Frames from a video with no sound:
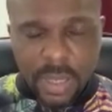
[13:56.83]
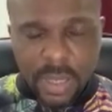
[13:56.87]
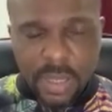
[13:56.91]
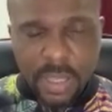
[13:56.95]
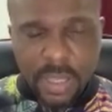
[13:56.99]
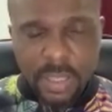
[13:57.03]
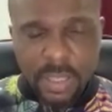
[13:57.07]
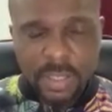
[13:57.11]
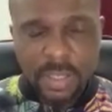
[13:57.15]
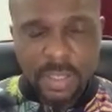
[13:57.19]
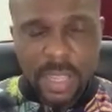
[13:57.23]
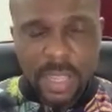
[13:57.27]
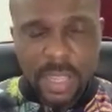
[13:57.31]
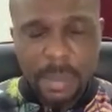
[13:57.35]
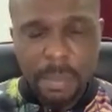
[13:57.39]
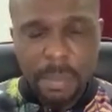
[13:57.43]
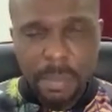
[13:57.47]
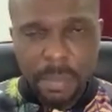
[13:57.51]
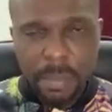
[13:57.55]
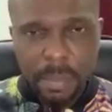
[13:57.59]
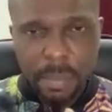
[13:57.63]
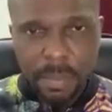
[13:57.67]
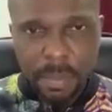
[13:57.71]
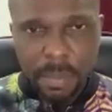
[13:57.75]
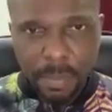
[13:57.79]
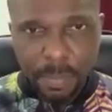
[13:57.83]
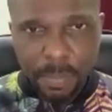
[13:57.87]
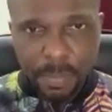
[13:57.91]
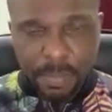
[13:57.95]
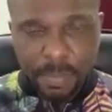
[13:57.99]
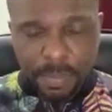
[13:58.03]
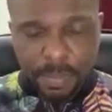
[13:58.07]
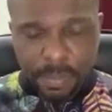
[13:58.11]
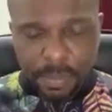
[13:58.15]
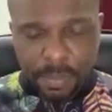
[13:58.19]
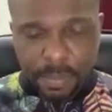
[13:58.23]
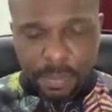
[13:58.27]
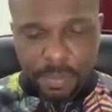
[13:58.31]
the same,
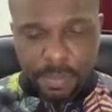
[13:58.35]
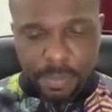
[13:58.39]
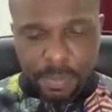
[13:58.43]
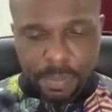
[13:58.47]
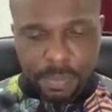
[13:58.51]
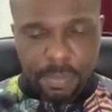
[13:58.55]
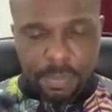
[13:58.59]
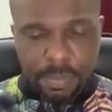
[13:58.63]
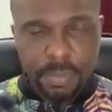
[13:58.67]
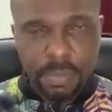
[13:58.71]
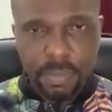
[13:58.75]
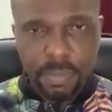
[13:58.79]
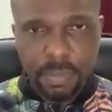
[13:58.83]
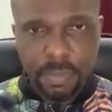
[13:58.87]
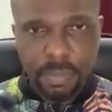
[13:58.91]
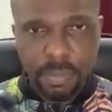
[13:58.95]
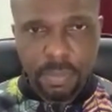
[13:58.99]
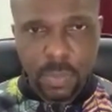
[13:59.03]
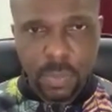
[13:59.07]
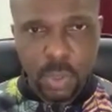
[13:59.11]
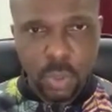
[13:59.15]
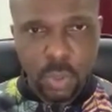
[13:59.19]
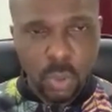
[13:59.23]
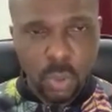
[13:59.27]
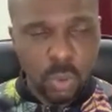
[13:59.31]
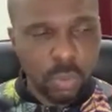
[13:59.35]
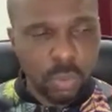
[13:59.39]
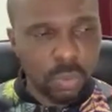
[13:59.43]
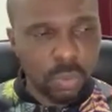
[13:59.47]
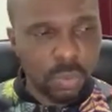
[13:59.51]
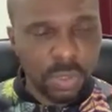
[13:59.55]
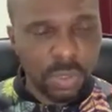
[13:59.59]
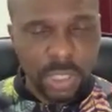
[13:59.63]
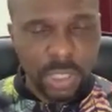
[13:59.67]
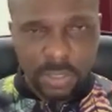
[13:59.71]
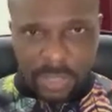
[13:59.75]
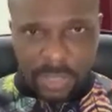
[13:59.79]
you know, the